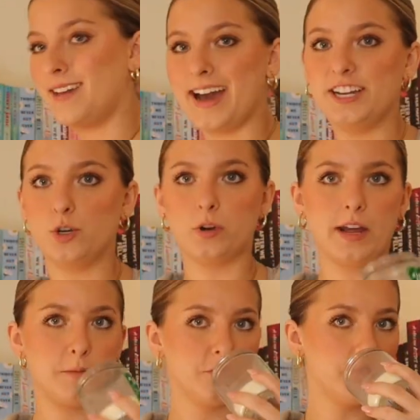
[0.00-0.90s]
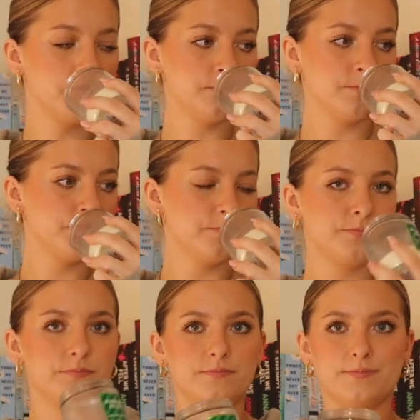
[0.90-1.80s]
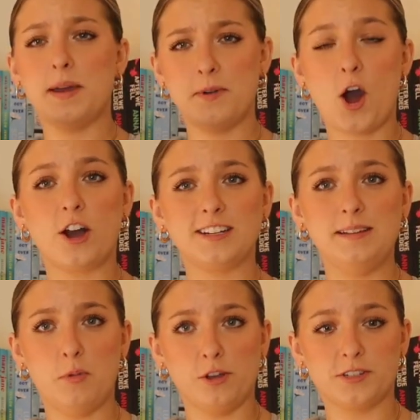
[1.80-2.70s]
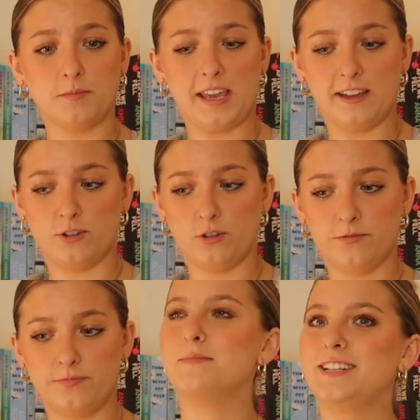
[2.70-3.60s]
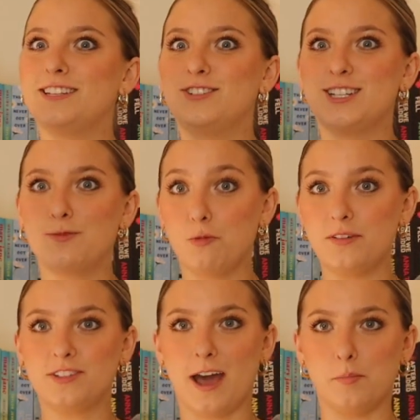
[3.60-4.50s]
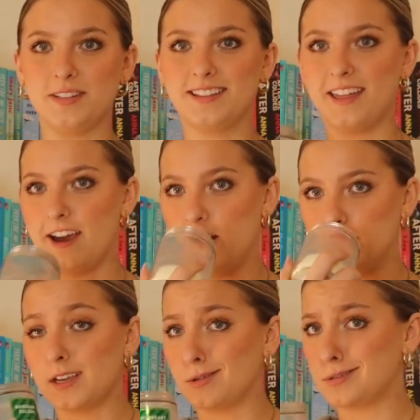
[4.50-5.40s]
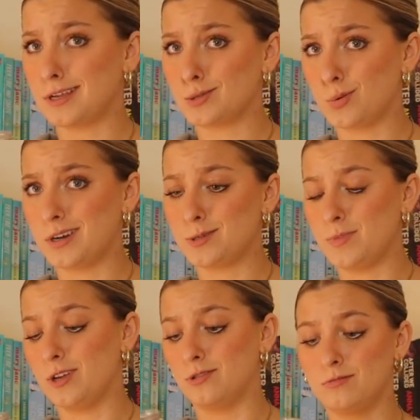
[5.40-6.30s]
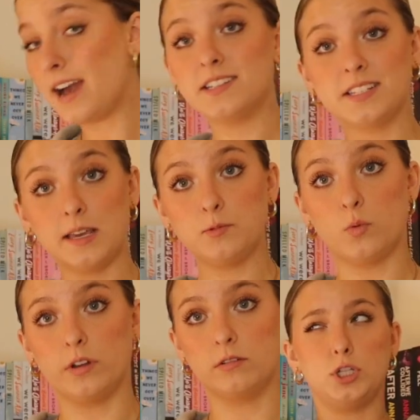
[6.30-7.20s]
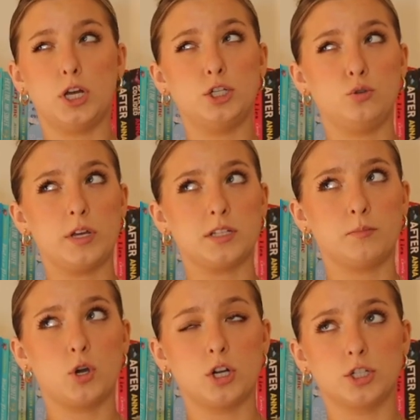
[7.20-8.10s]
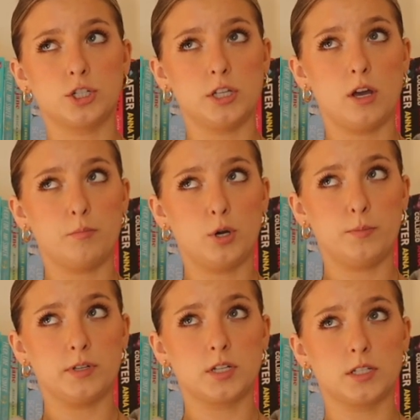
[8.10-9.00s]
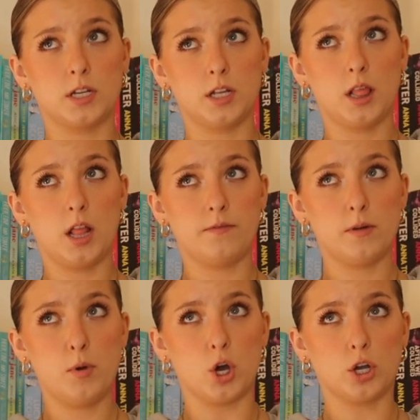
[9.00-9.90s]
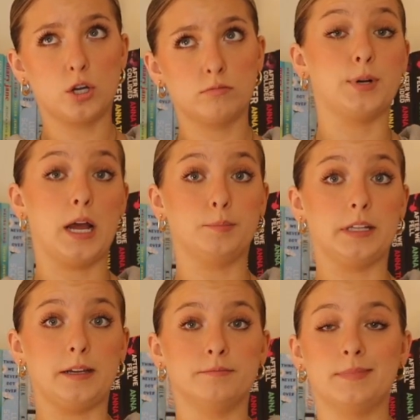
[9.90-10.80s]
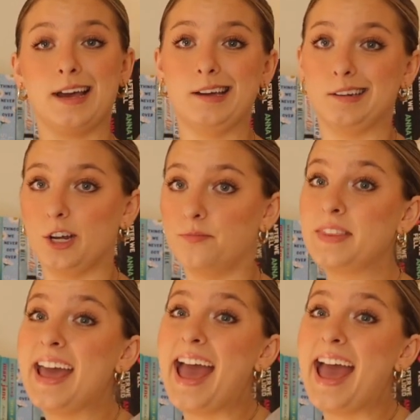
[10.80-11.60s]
I know where it came from. My mahogany balsam candle must have just whiffed up into the air because that's what I smelled. I skipped one. Did I do that subconsciously on purpose because I didn't love the book? Probably. I don't know.